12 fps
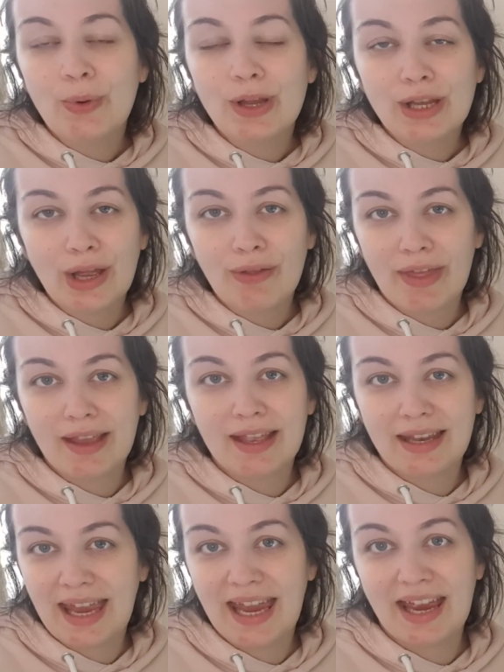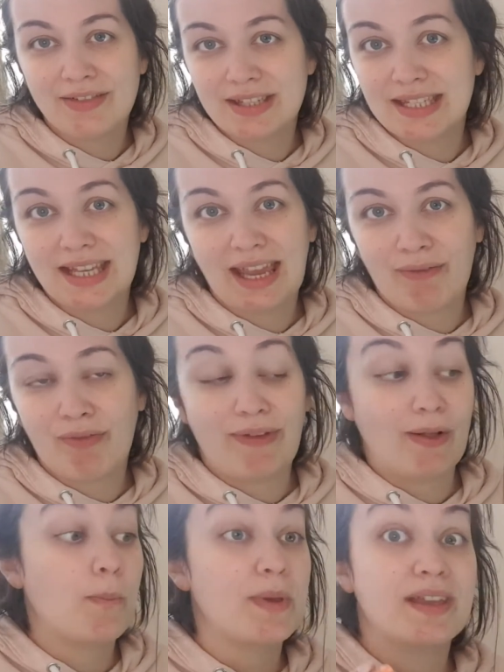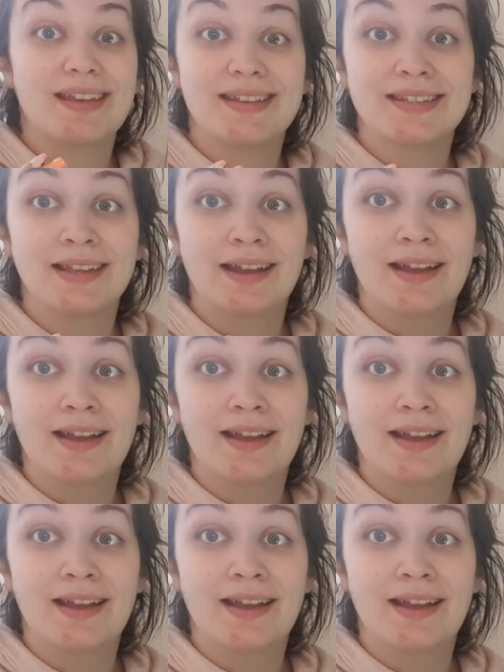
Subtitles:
they can hear and see and feel because